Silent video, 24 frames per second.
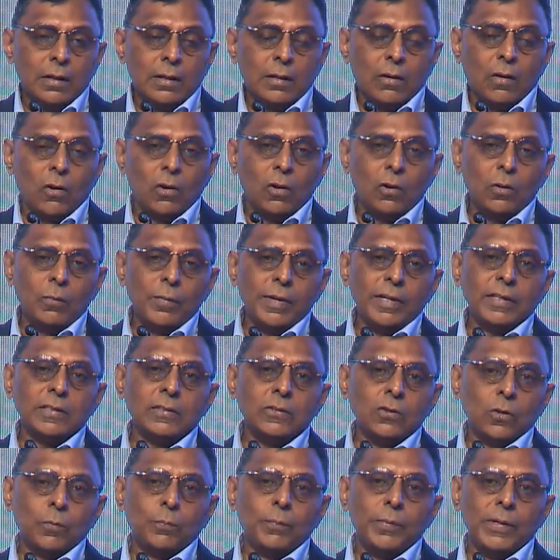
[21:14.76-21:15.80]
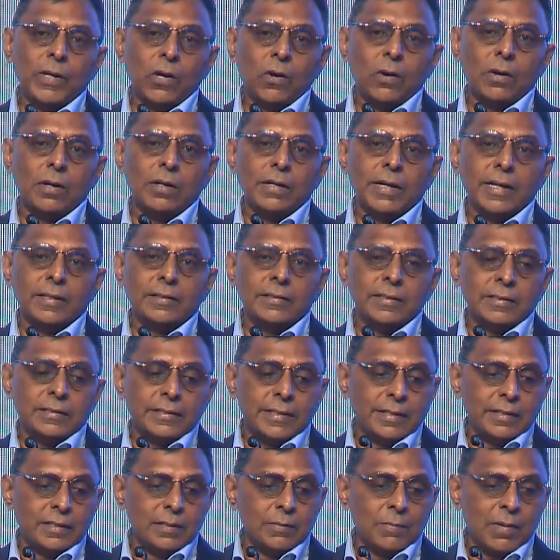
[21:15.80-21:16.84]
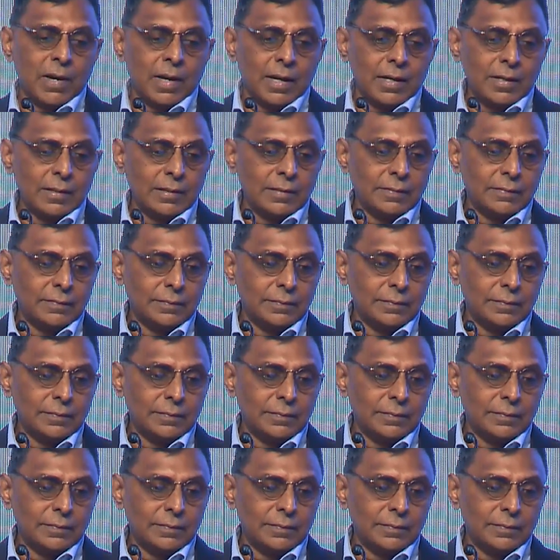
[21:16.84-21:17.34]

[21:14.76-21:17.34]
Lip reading: Always look beyond existing demand.